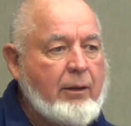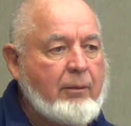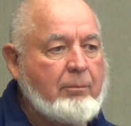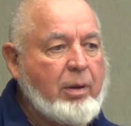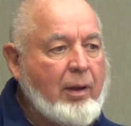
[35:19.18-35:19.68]

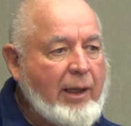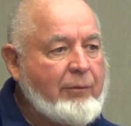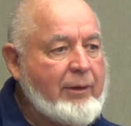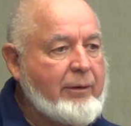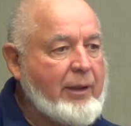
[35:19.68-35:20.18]

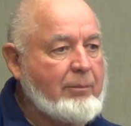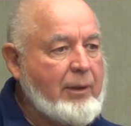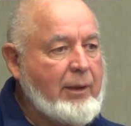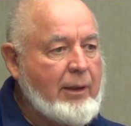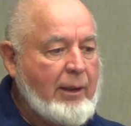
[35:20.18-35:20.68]
plywood
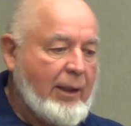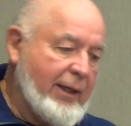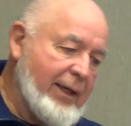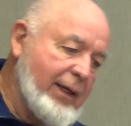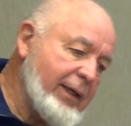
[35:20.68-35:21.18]
template,
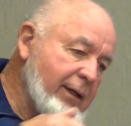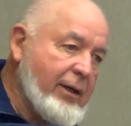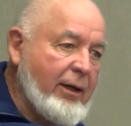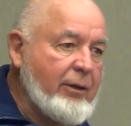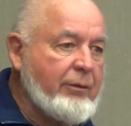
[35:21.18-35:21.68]
I can't get
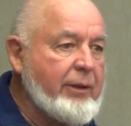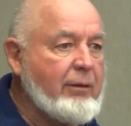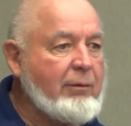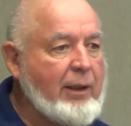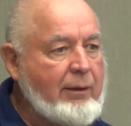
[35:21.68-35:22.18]
concrete
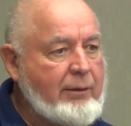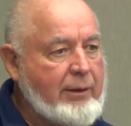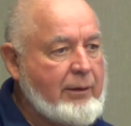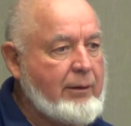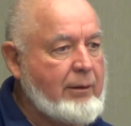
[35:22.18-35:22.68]
around
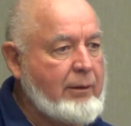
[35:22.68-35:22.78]
it.